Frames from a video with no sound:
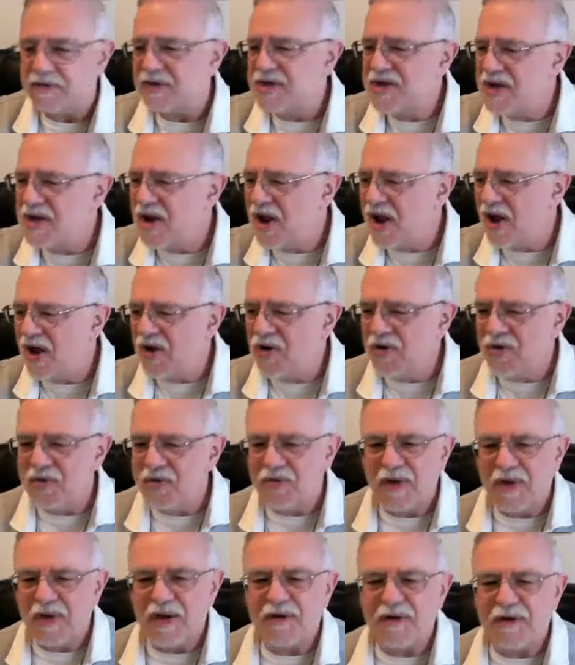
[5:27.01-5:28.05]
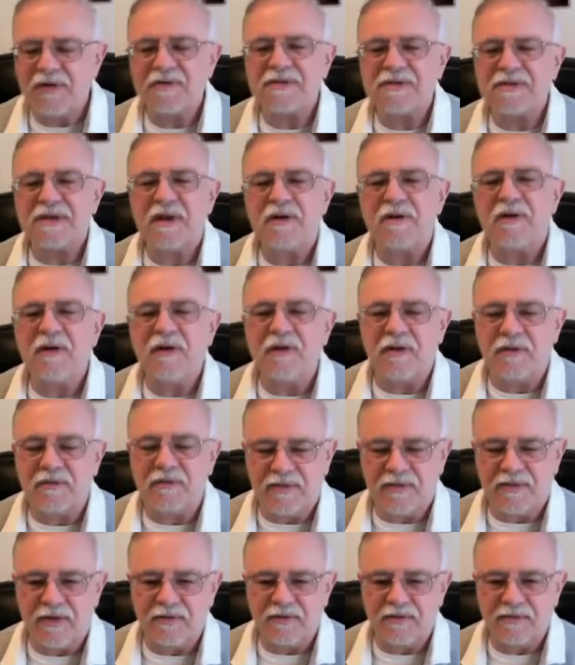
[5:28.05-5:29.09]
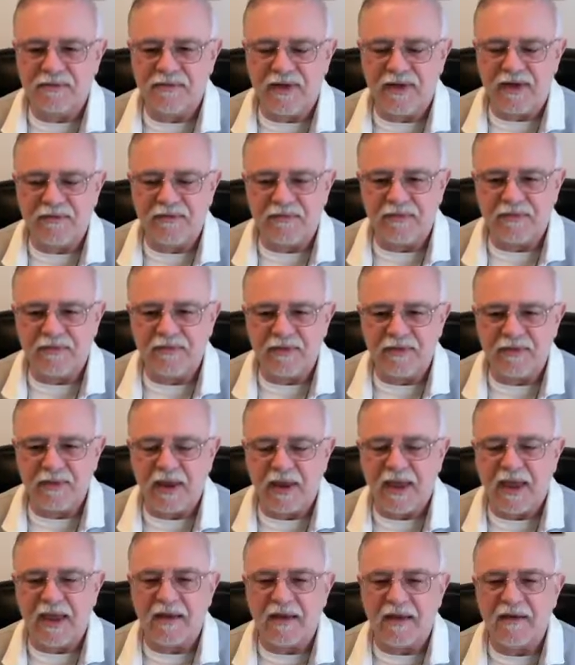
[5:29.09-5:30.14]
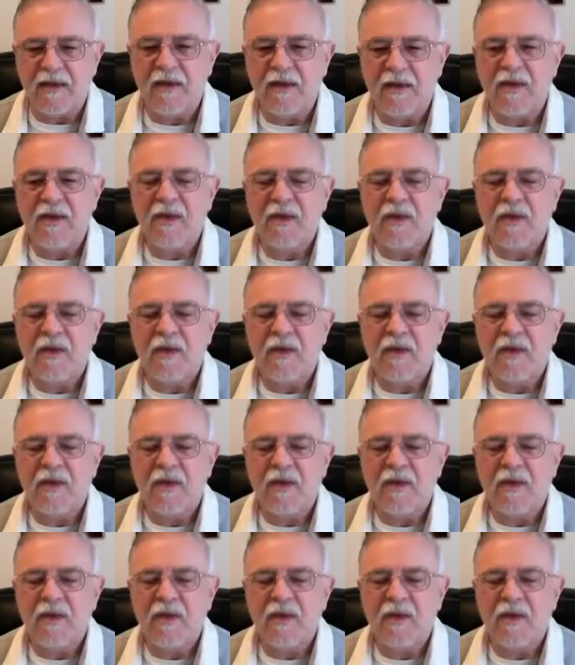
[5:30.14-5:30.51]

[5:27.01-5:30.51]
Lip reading: No creditors at all vote in favor of the plan.